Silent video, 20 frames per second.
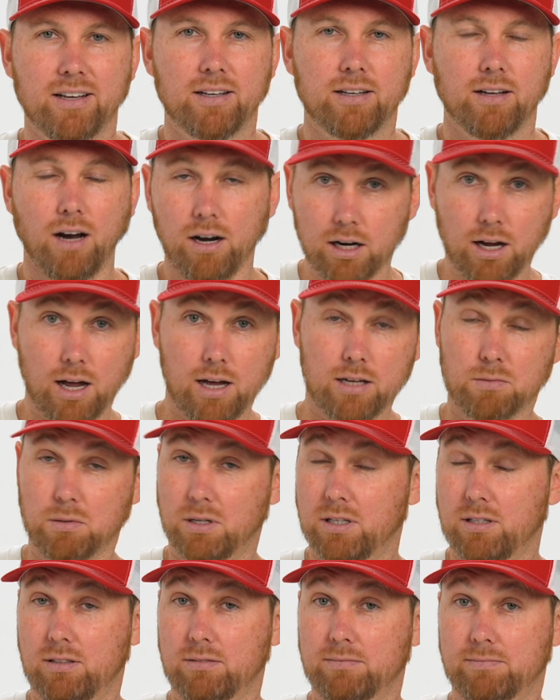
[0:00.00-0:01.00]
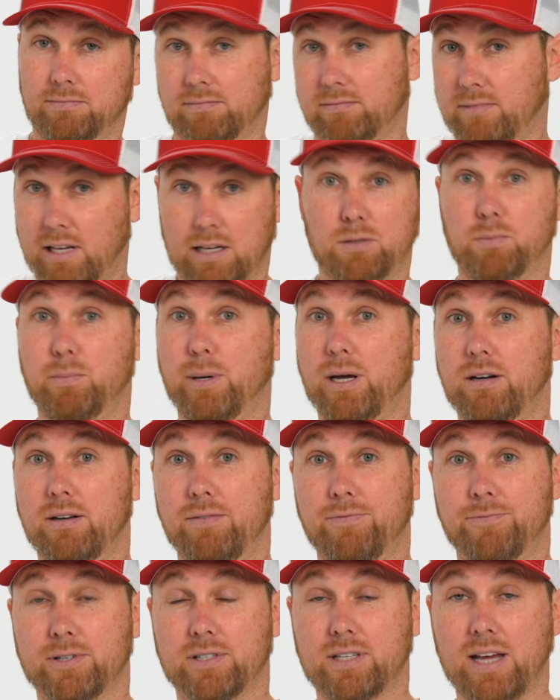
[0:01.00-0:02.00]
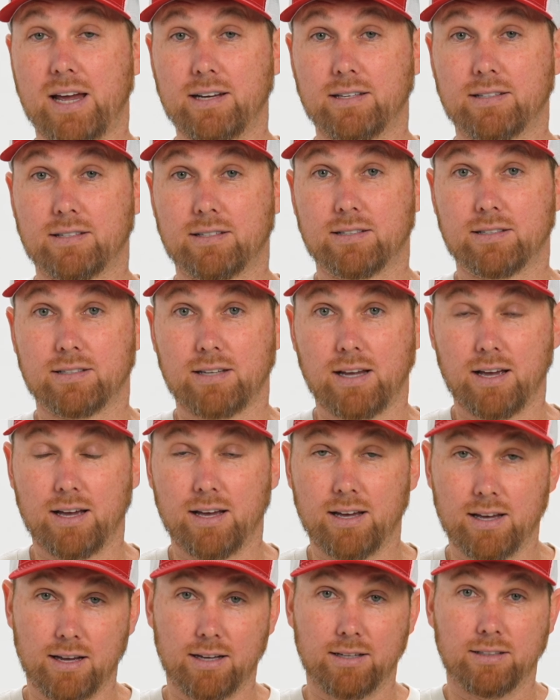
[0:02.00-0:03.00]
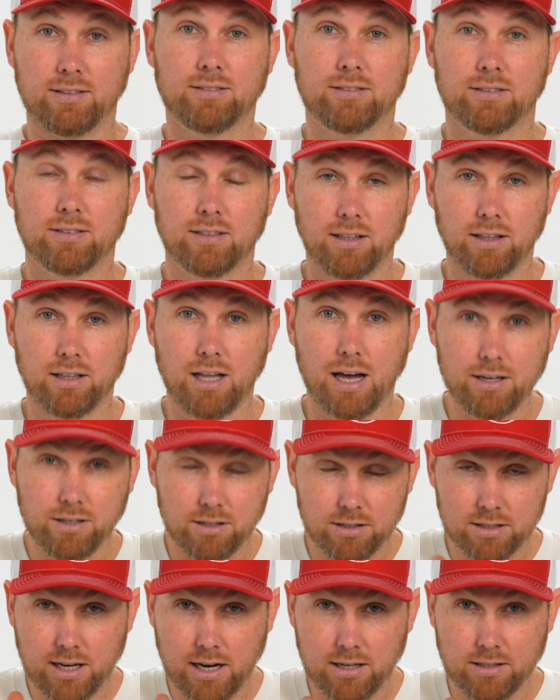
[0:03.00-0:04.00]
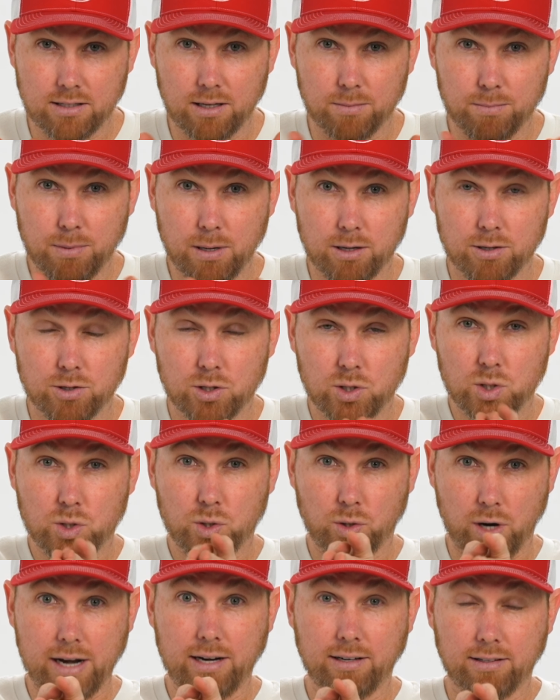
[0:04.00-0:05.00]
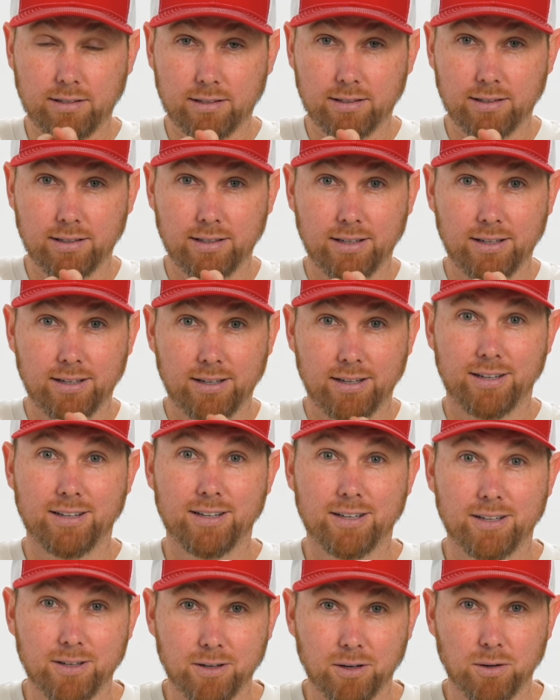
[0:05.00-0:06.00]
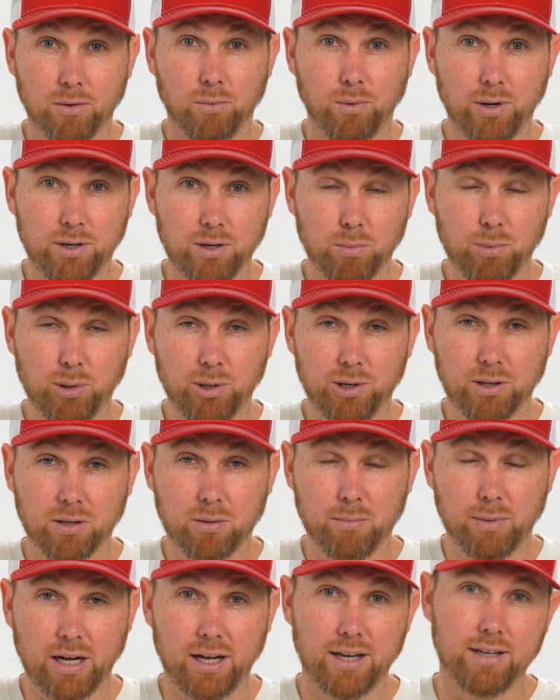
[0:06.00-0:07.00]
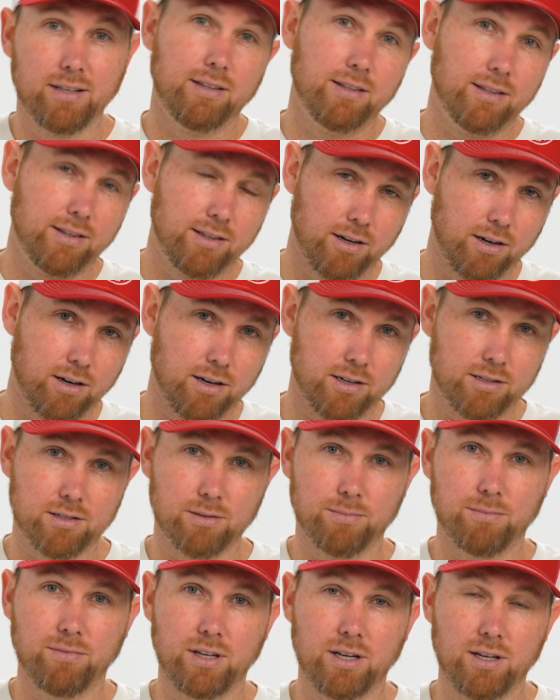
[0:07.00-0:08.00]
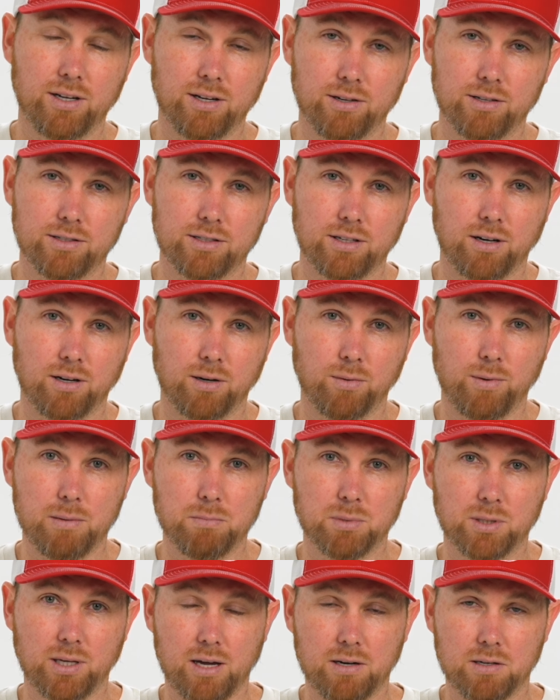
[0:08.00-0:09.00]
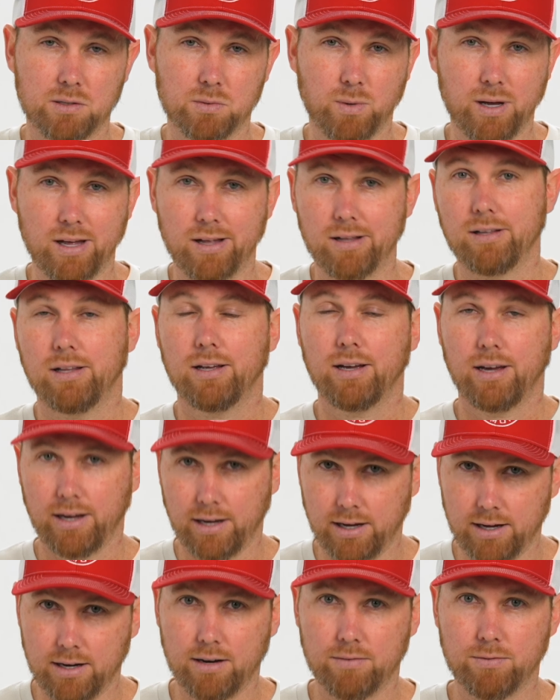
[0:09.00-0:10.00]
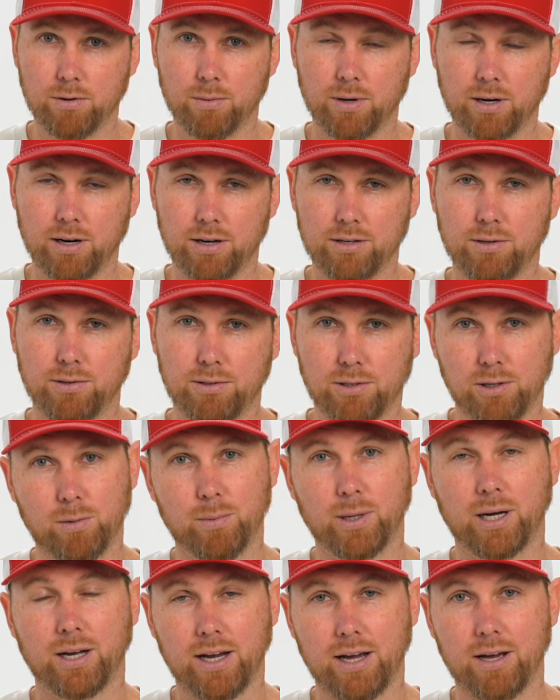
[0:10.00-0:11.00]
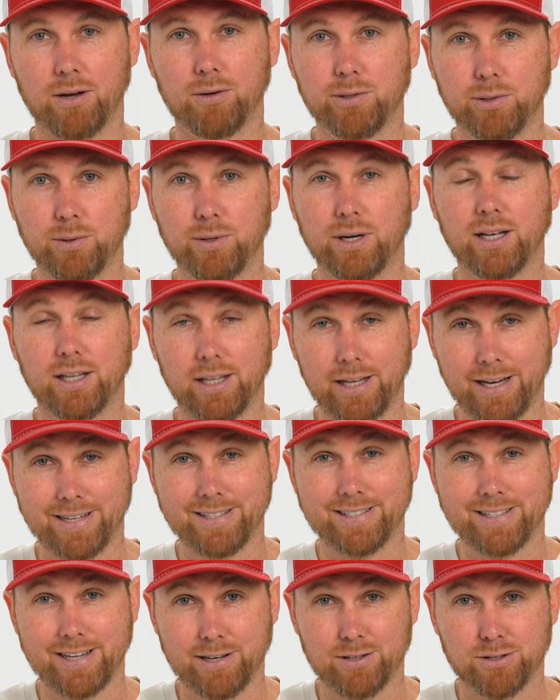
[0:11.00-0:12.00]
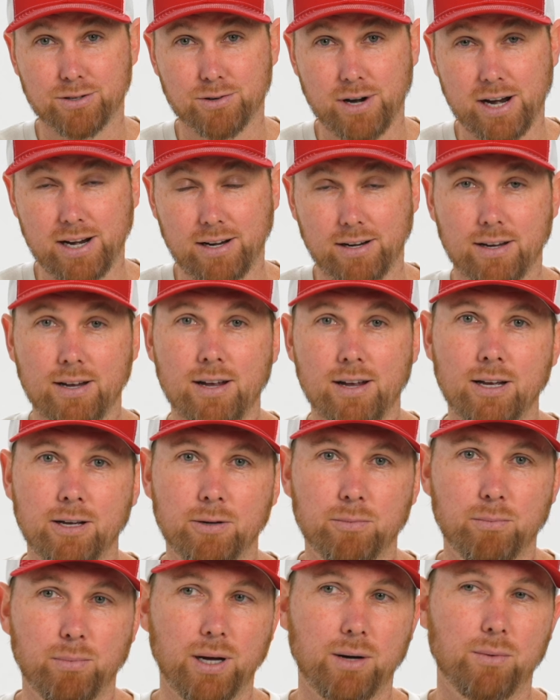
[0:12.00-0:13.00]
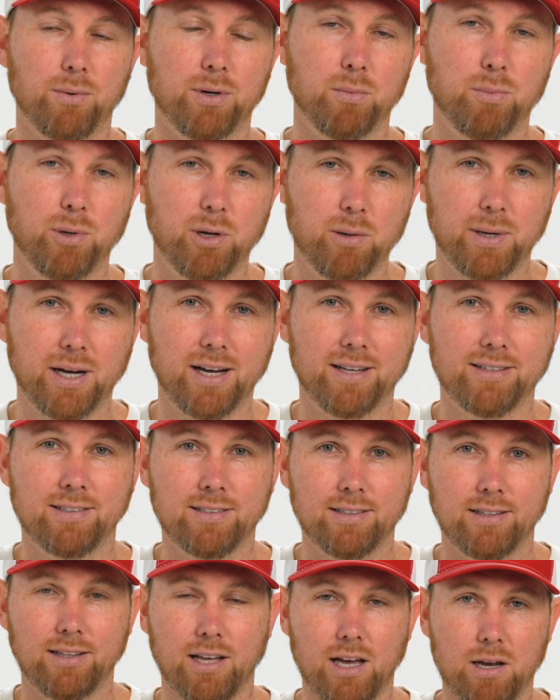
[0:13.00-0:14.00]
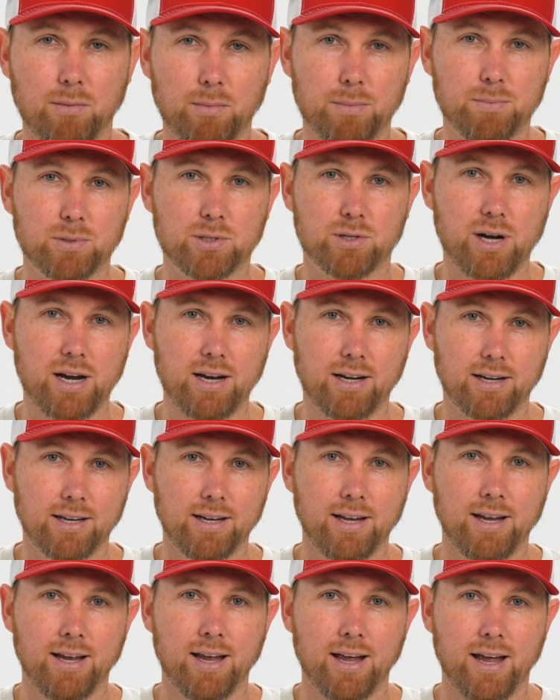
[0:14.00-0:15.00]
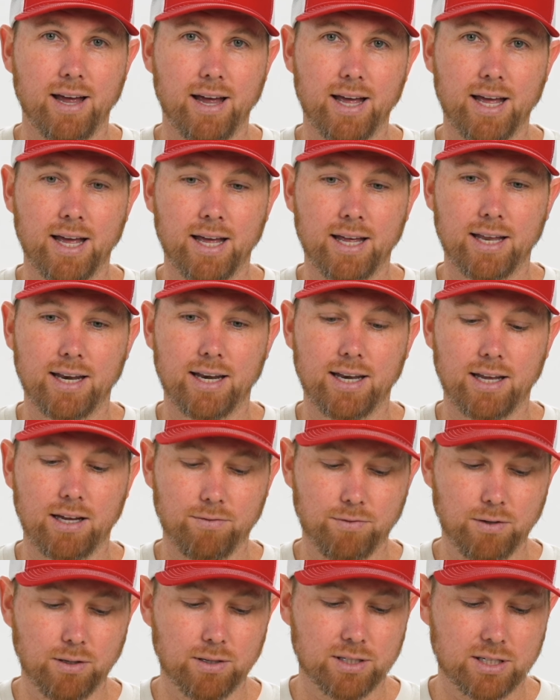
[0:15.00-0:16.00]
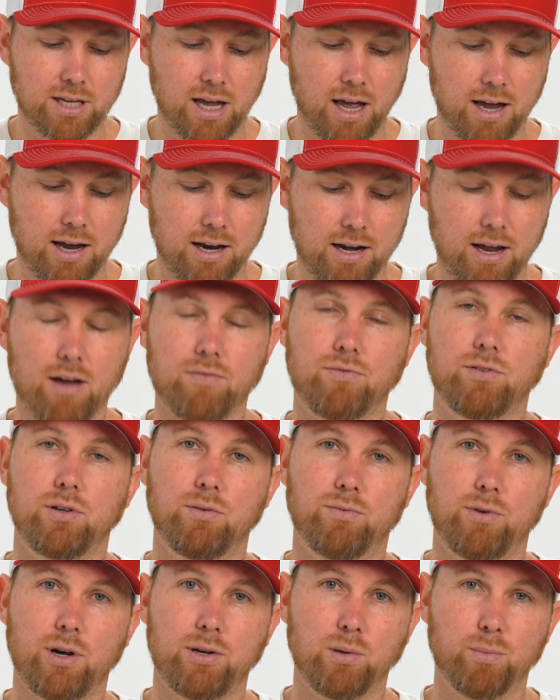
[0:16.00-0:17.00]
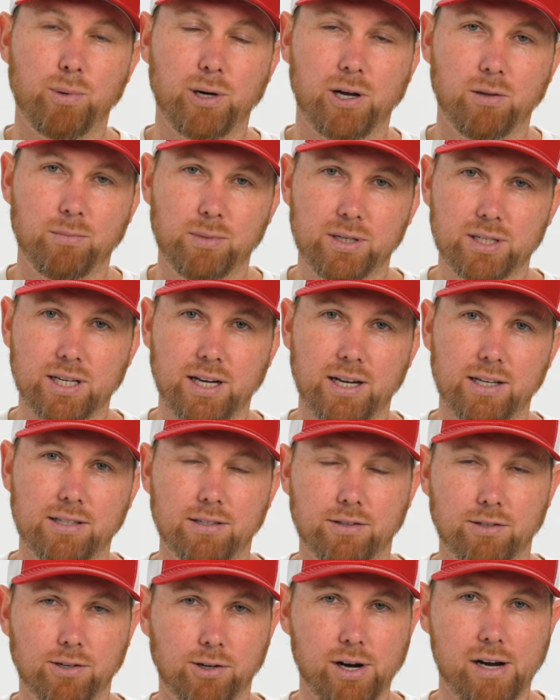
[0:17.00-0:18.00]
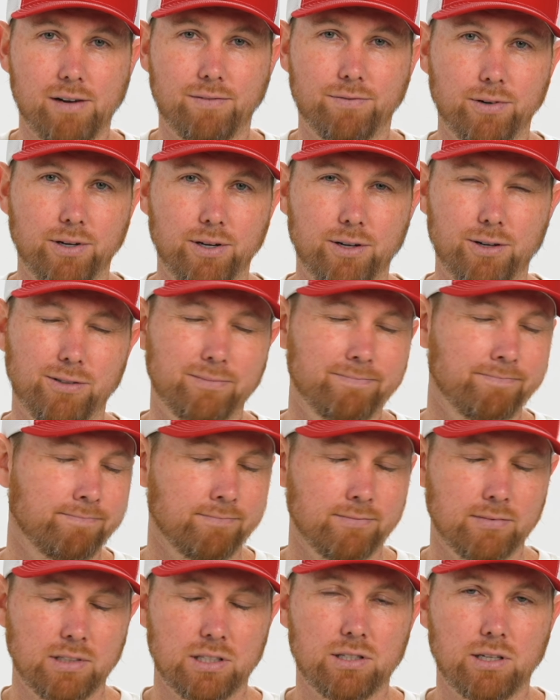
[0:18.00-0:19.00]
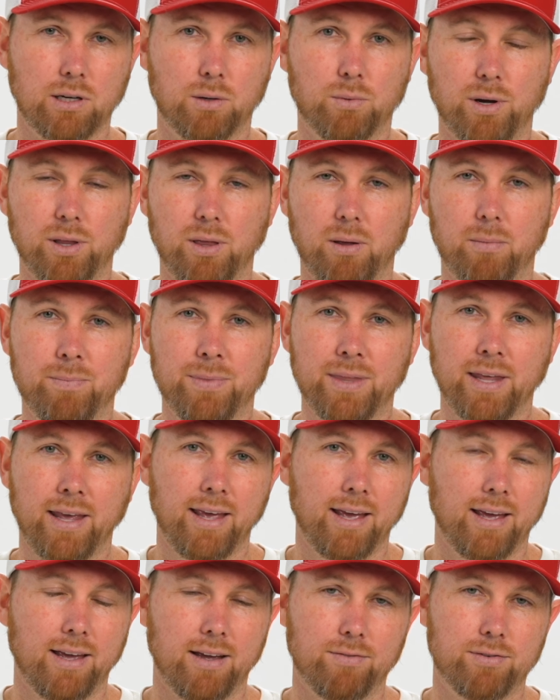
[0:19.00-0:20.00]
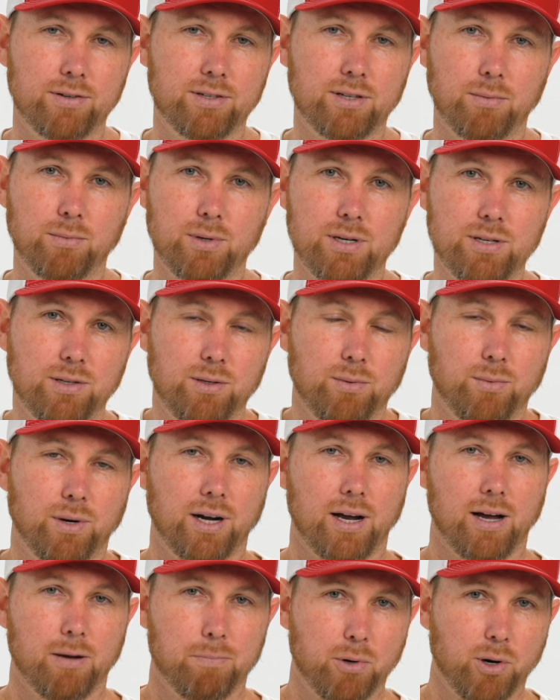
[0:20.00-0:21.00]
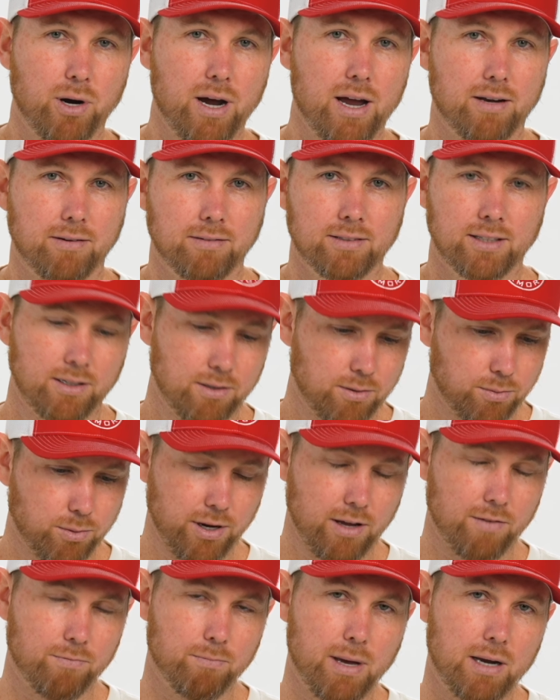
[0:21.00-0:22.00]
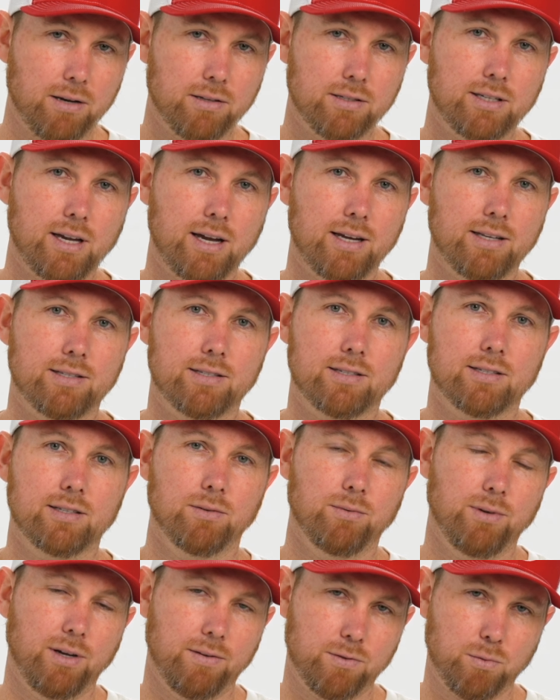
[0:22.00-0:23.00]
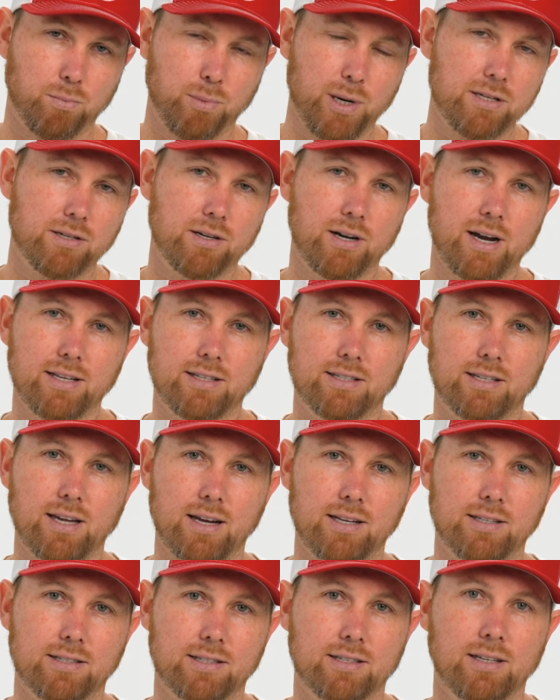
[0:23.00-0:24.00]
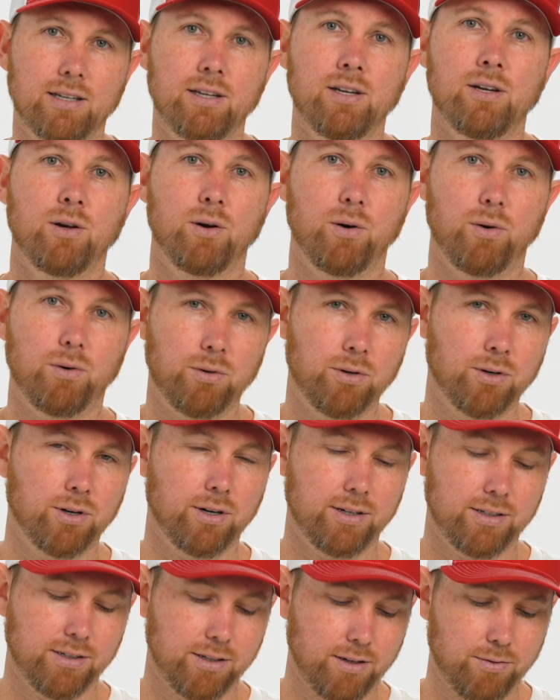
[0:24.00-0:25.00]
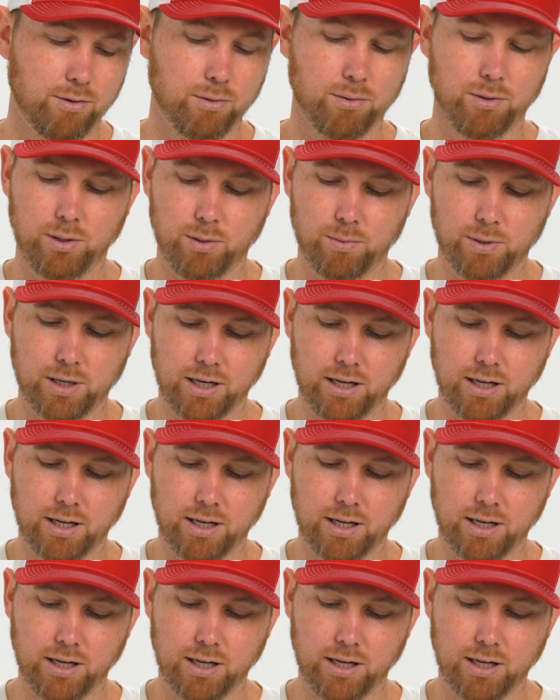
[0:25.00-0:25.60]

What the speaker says: All right, guys, well, that's about it for sights. Line your sights up straight when you're putting them on. There are some videos on our website as well and everywhere on YouTube on how to align sights straight. But when you put them on, line them up straight. And if you decide after you've run your polymer sights that they're great for you, stick with them. If for some reason you want to upgrade, we have metal sights, we have suppressor height sights, or if you really want to